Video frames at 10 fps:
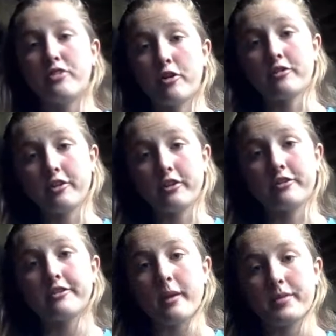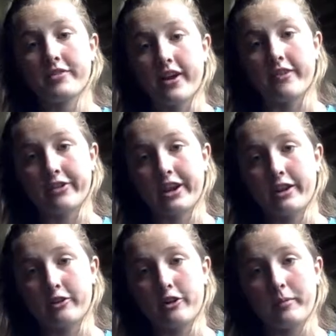Those are your steps for
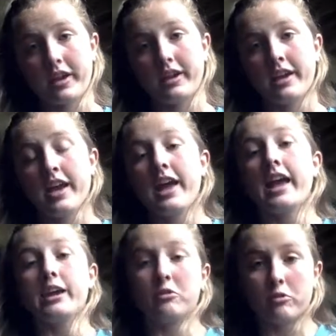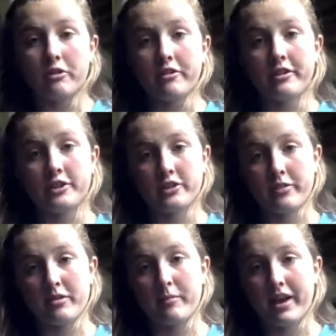everyday grooming. In order to
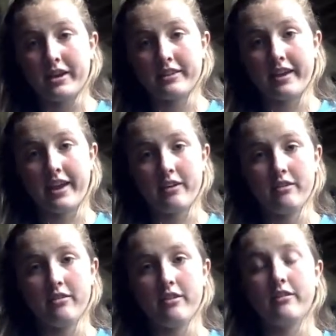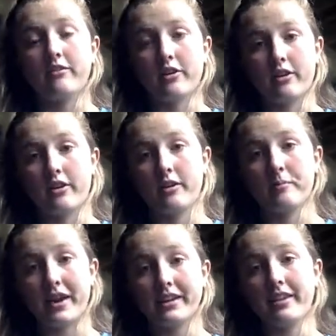trim the mane and tail for
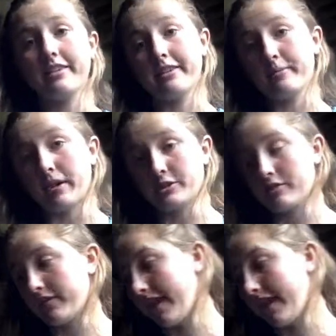maintenance and special